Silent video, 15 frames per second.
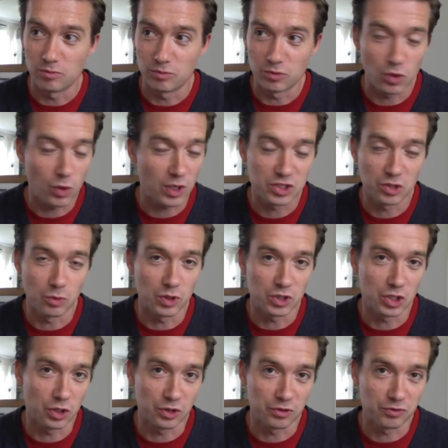question which a
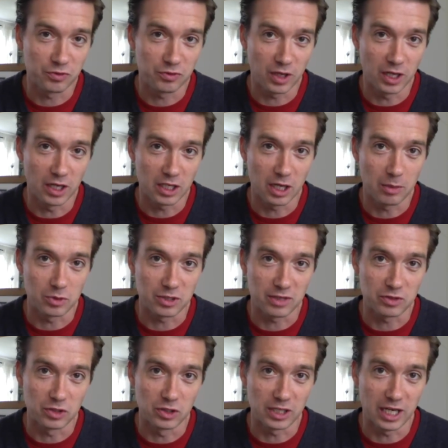lot of couples have
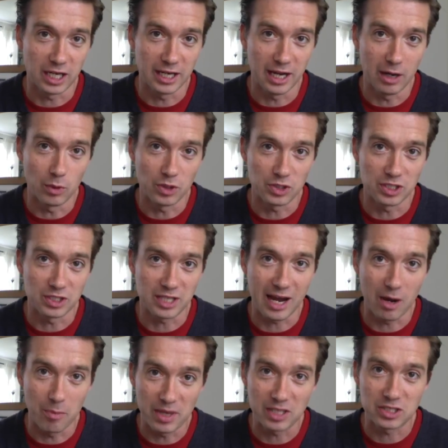to look at now, which is
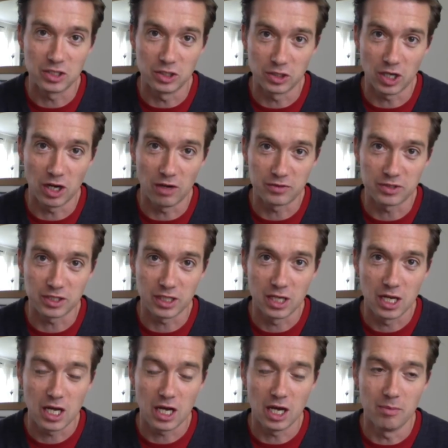how best to look after
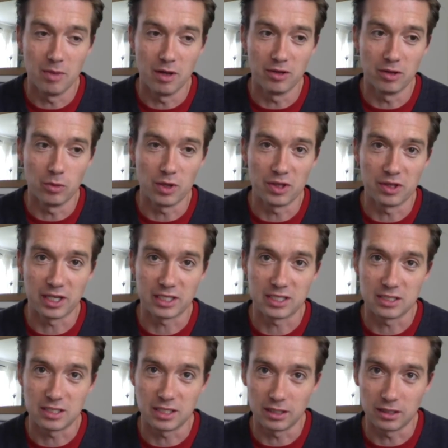her mother, whether that
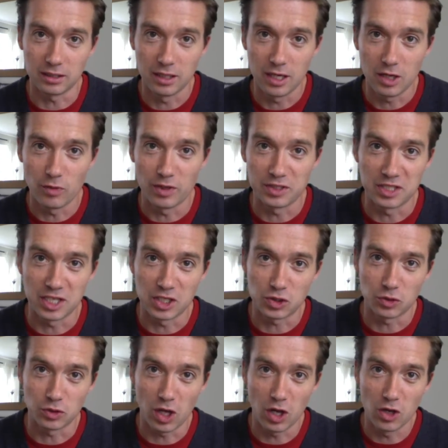is in a
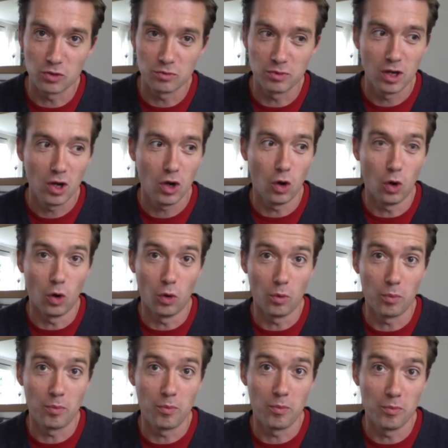residential home or
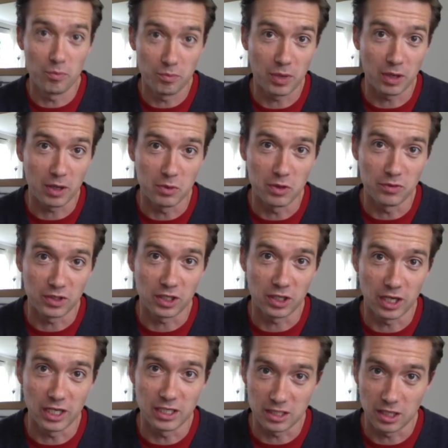by moving her
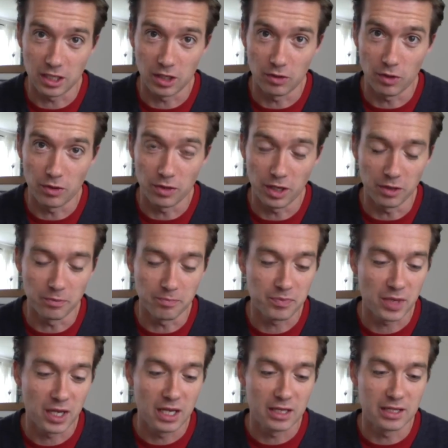into her own home.
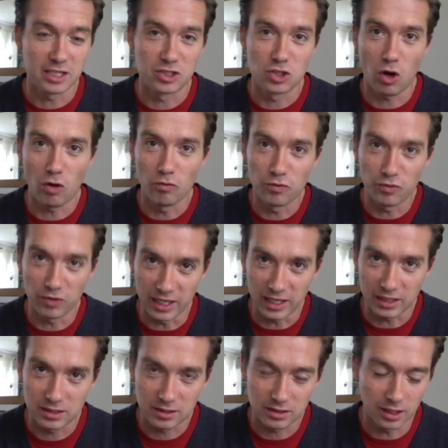This
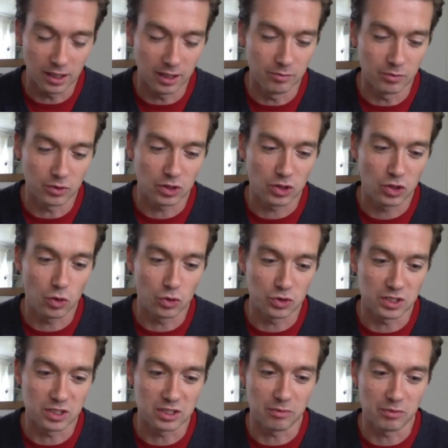conflict
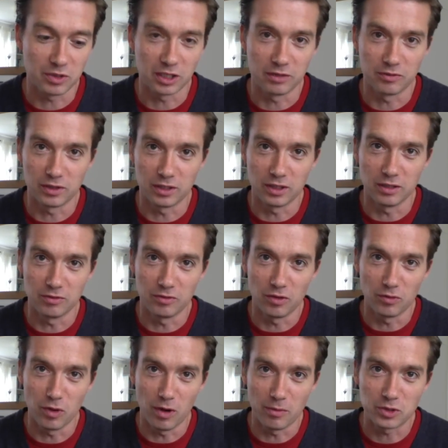causes something of a
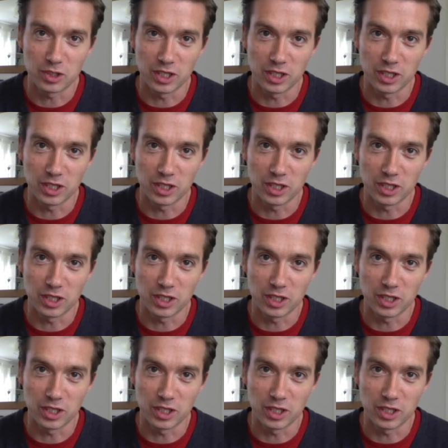rupture